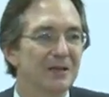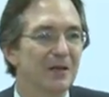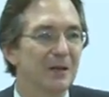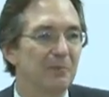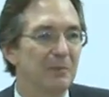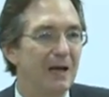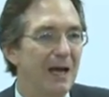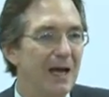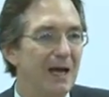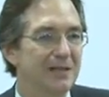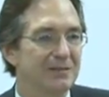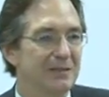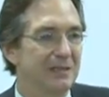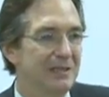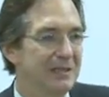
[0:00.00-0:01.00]

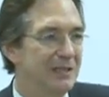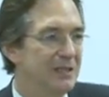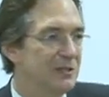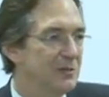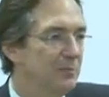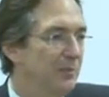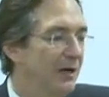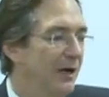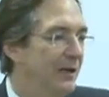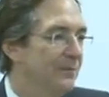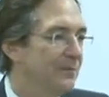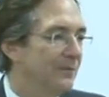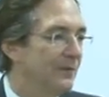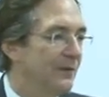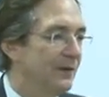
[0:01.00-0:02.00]
capacities,
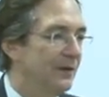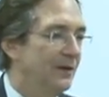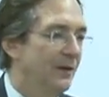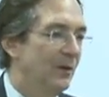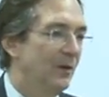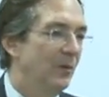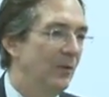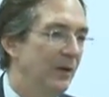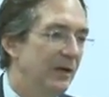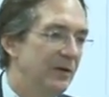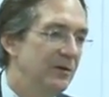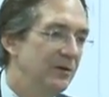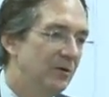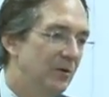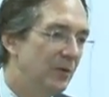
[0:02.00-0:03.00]
but when a
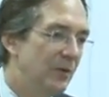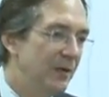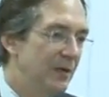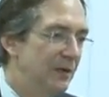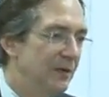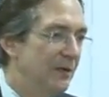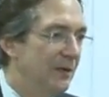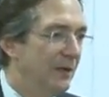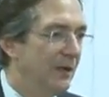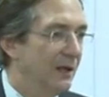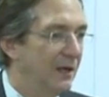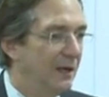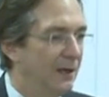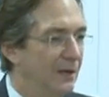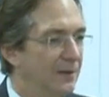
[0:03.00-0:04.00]
new queen
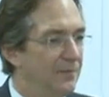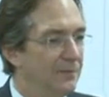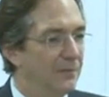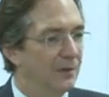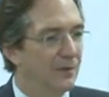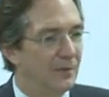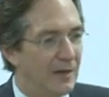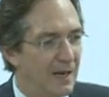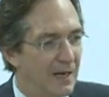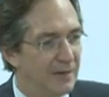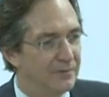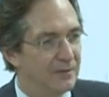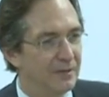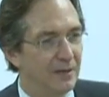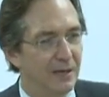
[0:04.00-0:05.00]
uh,
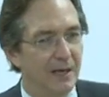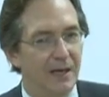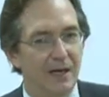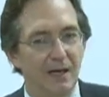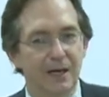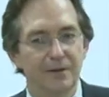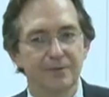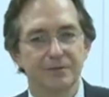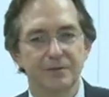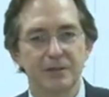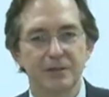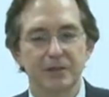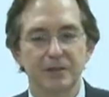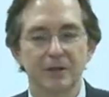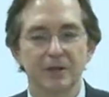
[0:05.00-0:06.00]
arrives at the hive,
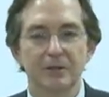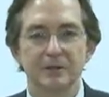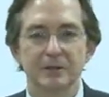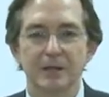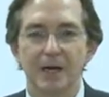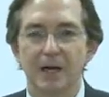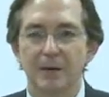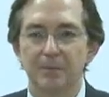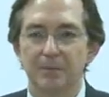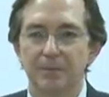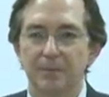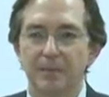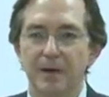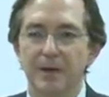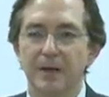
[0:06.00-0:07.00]
she goes
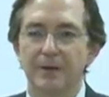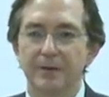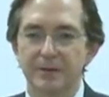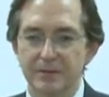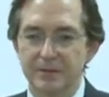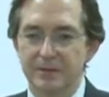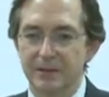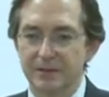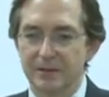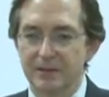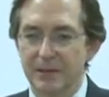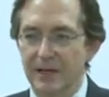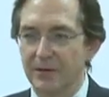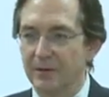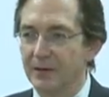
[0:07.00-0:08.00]
up. Uh, there's
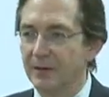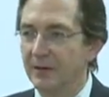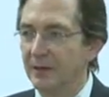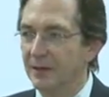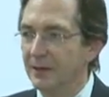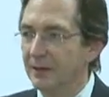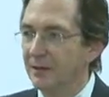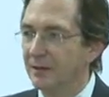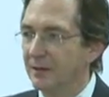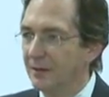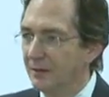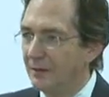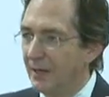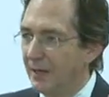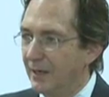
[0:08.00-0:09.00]
this area in
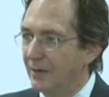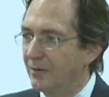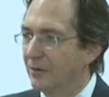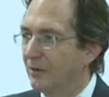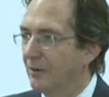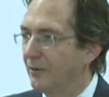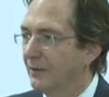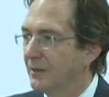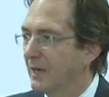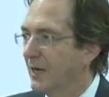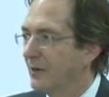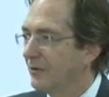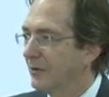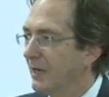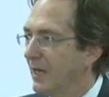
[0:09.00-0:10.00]
the air called
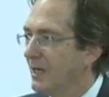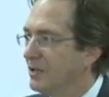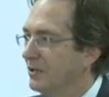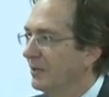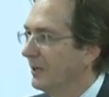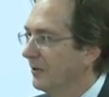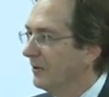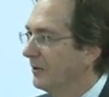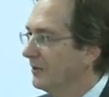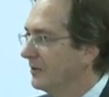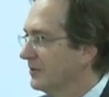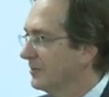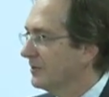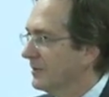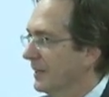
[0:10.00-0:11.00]
congregation
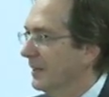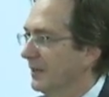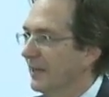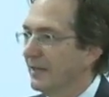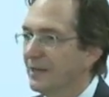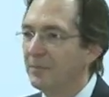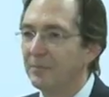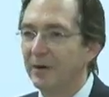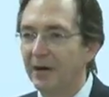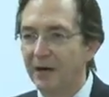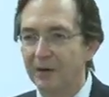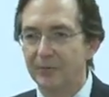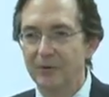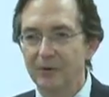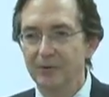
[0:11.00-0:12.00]
areas. It's kind of like a
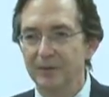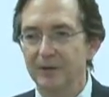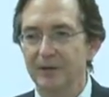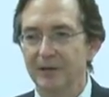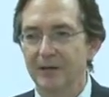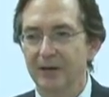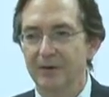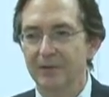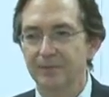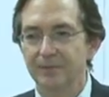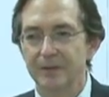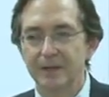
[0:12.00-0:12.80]
bar room in the air